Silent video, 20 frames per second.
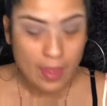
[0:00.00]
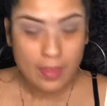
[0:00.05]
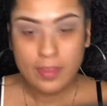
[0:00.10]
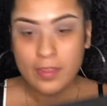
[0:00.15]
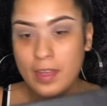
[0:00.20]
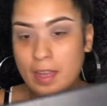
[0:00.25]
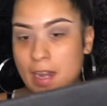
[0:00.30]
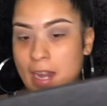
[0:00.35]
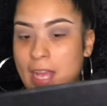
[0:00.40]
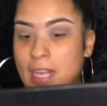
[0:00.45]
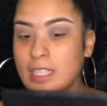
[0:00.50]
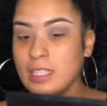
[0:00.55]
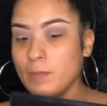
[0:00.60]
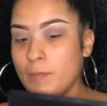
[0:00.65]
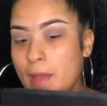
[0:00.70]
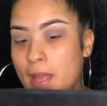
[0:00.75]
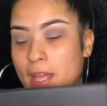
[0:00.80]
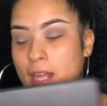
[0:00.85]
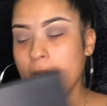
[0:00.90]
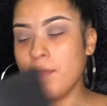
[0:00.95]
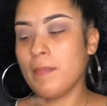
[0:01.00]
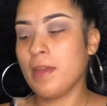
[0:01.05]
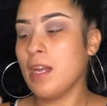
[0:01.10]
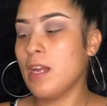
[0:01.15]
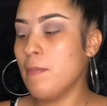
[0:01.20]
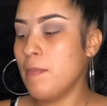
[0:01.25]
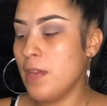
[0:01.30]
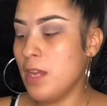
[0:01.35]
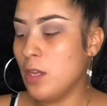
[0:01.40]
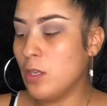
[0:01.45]
The next palette I'm going
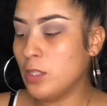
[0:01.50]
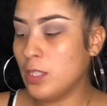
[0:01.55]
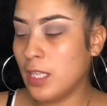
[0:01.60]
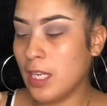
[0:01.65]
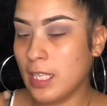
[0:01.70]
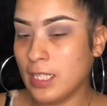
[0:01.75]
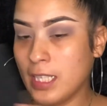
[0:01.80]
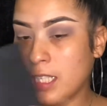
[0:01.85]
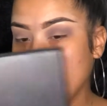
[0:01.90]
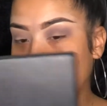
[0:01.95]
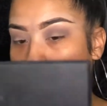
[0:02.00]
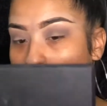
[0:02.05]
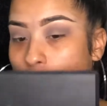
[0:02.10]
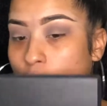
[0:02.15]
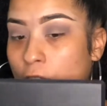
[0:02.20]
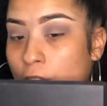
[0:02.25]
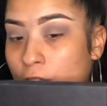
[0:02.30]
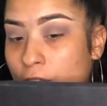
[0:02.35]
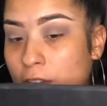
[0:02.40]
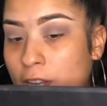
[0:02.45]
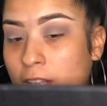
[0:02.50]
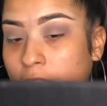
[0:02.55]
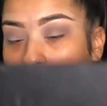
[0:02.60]
to be using is this Morphe